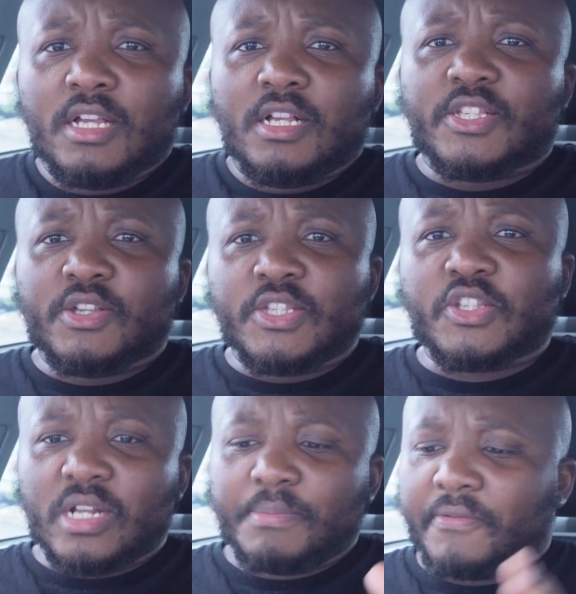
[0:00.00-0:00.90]
So it's
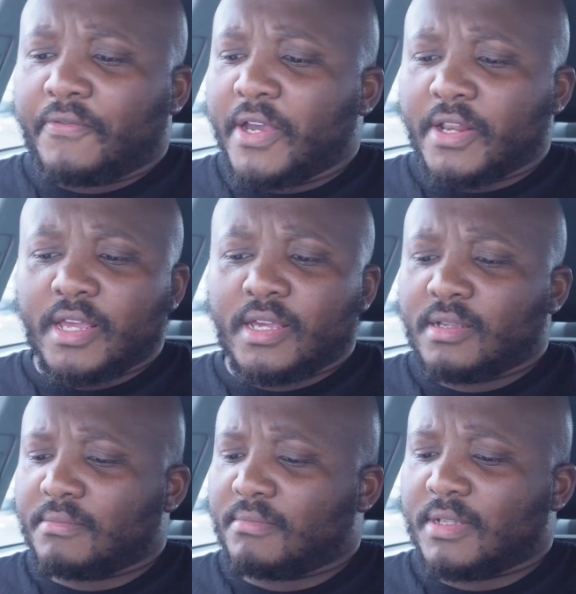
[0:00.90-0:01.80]
gonna be
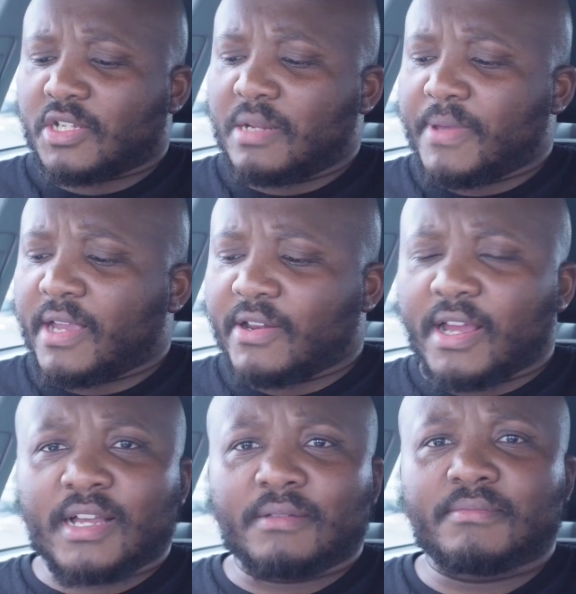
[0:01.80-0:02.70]
a cracker.